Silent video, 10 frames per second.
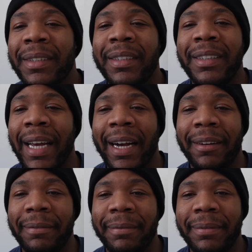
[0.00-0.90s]
Yeah.
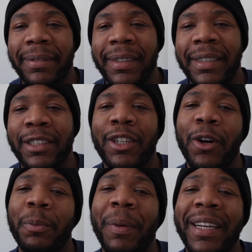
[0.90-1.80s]

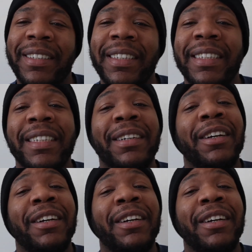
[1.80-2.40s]
So basically,